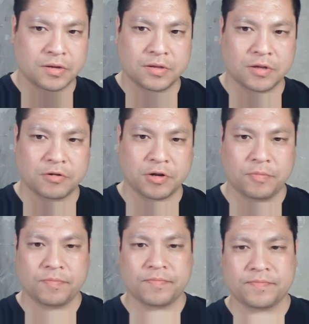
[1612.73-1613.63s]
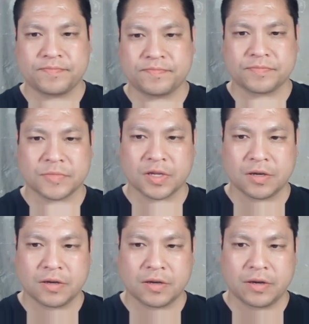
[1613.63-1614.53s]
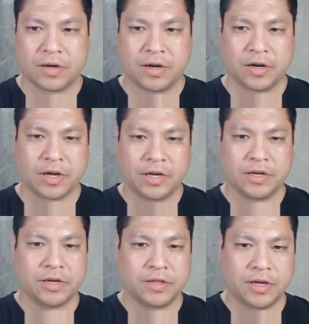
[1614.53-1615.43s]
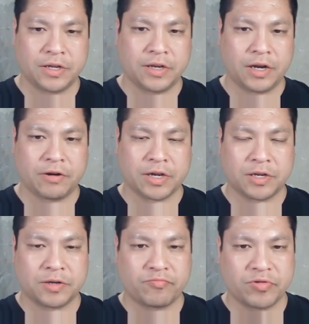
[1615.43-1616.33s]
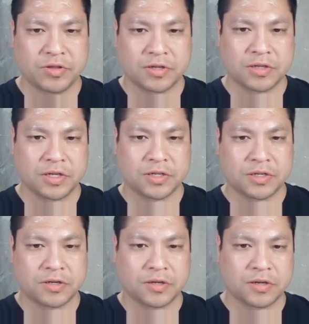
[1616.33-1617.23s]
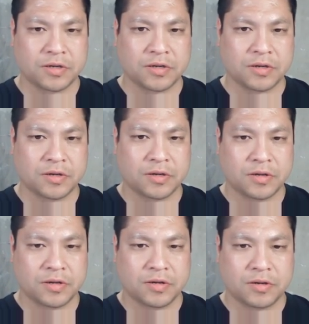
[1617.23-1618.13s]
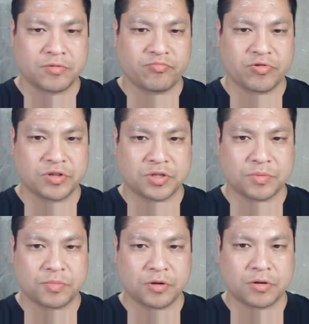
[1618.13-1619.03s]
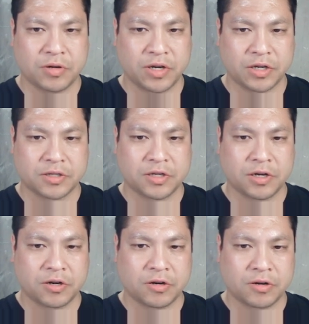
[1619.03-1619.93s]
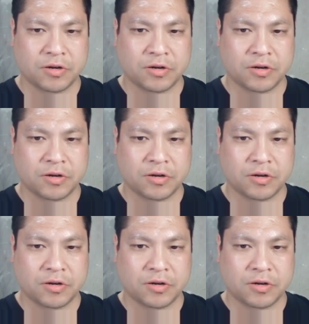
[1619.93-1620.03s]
There we go. Okay, and then now I can print this list. Print small hectare.